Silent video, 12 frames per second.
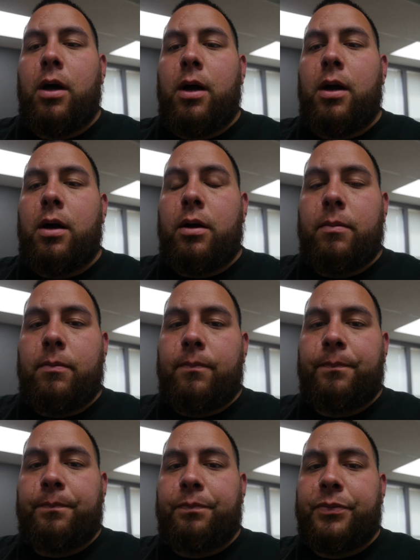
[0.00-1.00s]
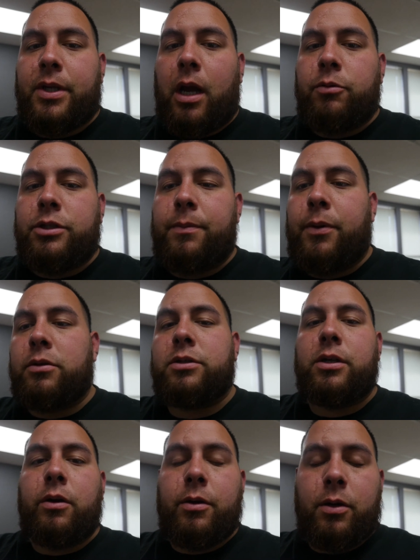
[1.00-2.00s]
um, I was supposed to
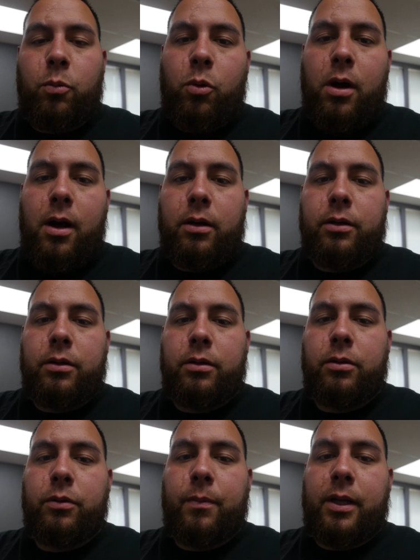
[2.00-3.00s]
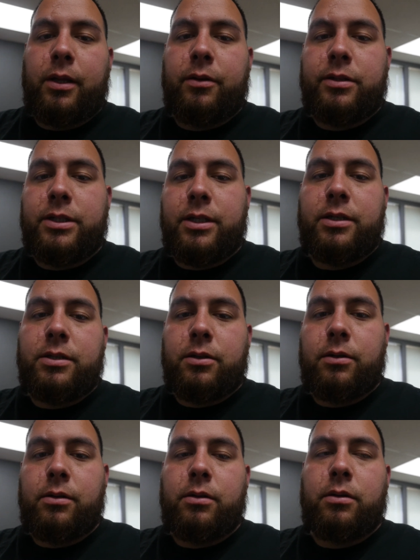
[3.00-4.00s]
go on a walk. with My little
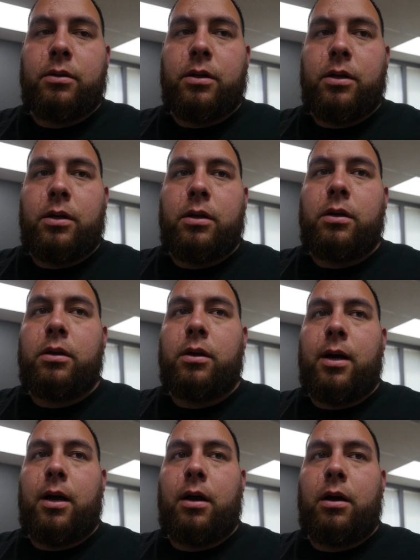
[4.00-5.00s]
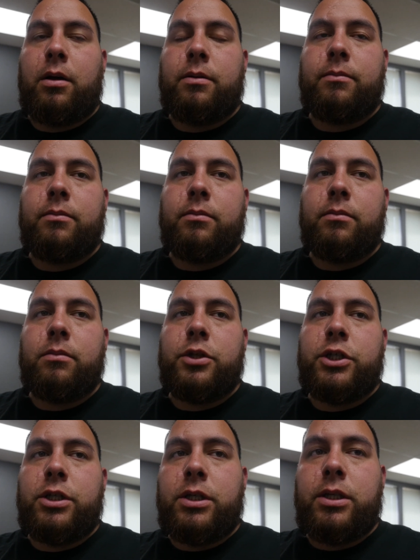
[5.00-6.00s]
sister, um,
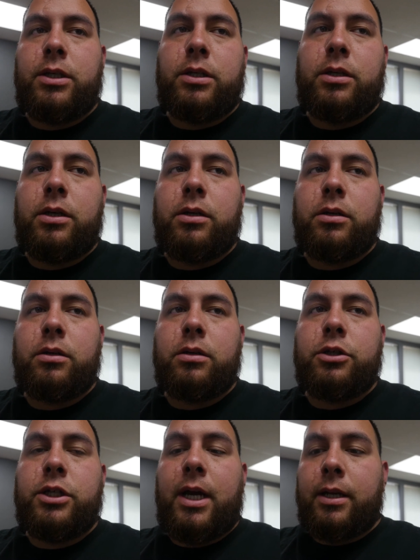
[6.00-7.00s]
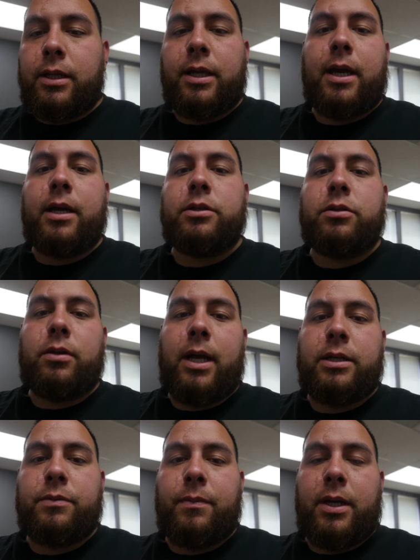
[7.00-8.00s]
she she had to cancel
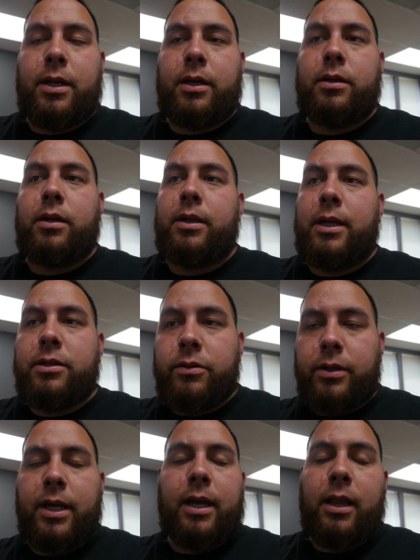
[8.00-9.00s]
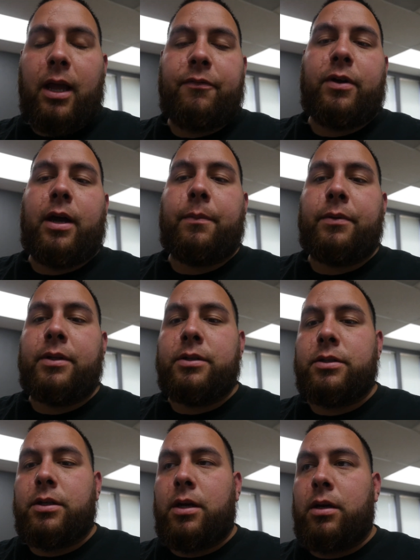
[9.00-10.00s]
last minute, and that's okay. Life
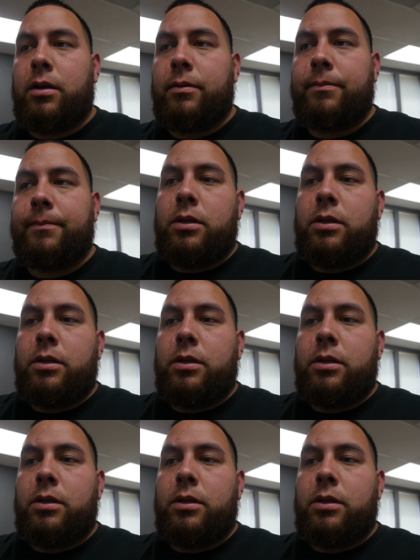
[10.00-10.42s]
happens. Um,